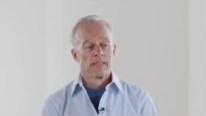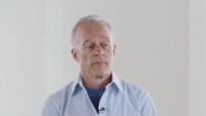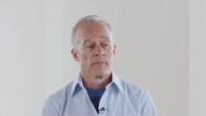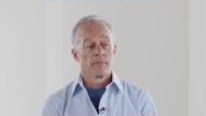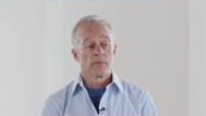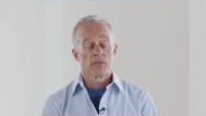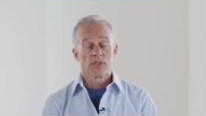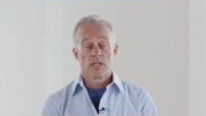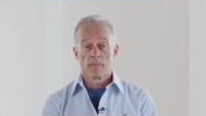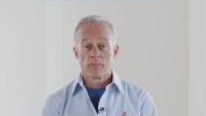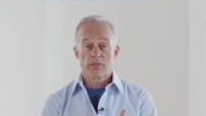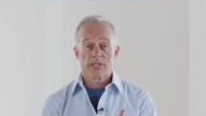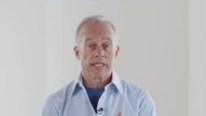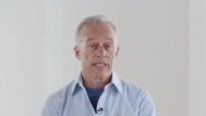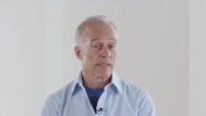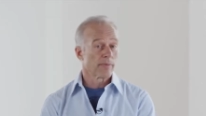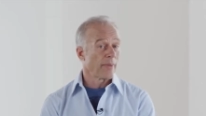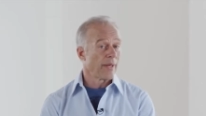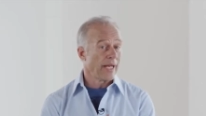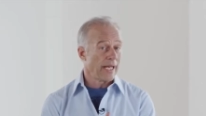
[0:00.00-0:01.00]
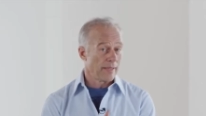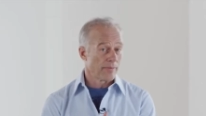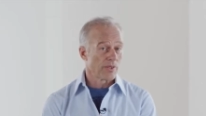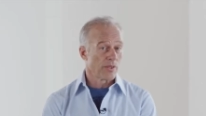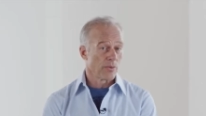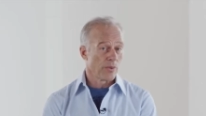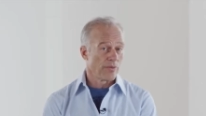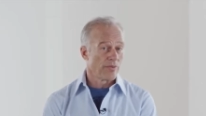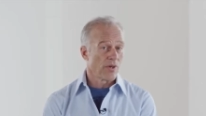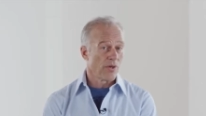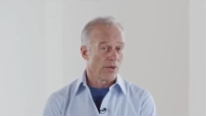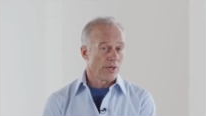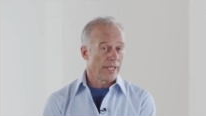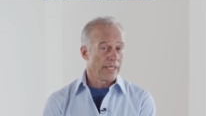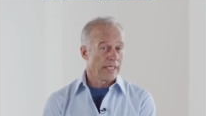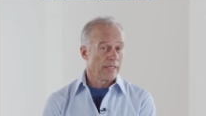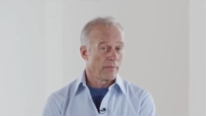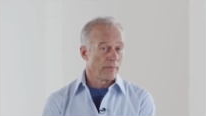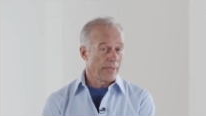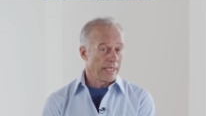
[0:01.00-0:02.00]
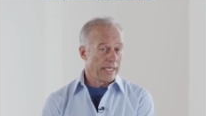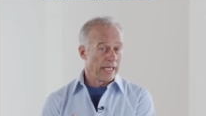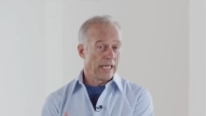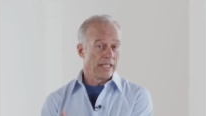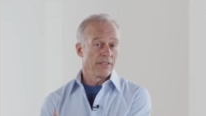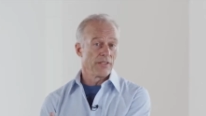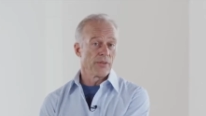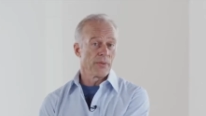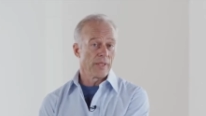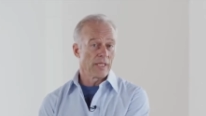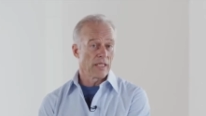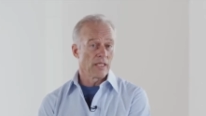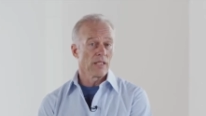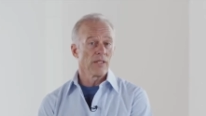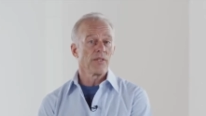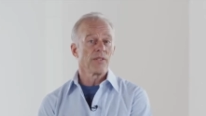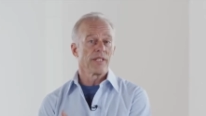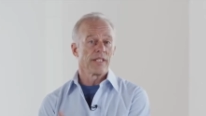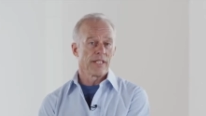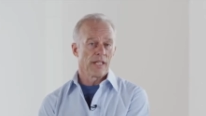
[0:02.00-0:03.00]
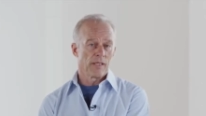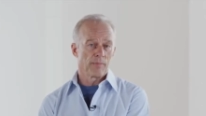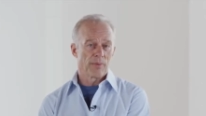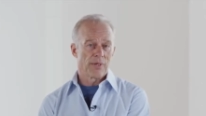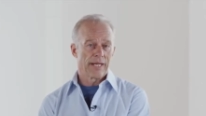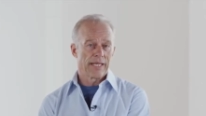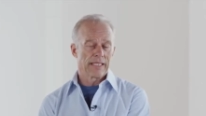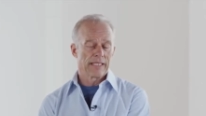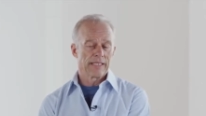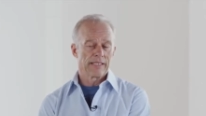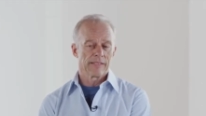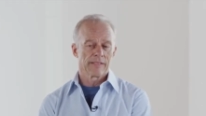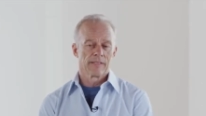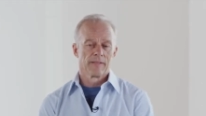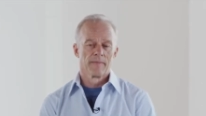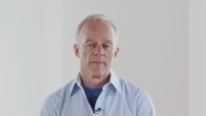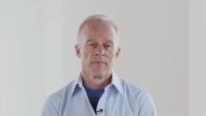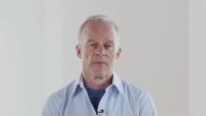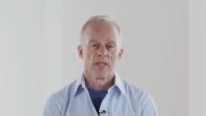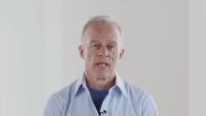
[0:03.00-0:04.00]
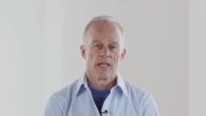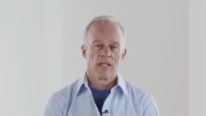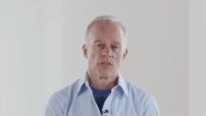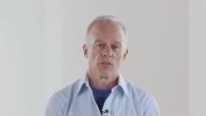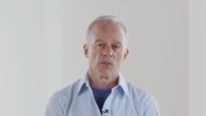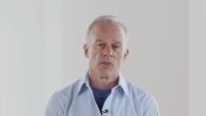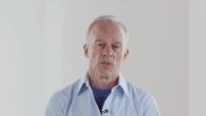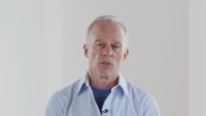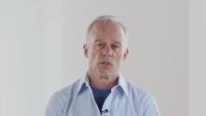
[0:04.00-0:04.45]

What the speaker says: some things perhaps that we've already begun to include in our practice. And so the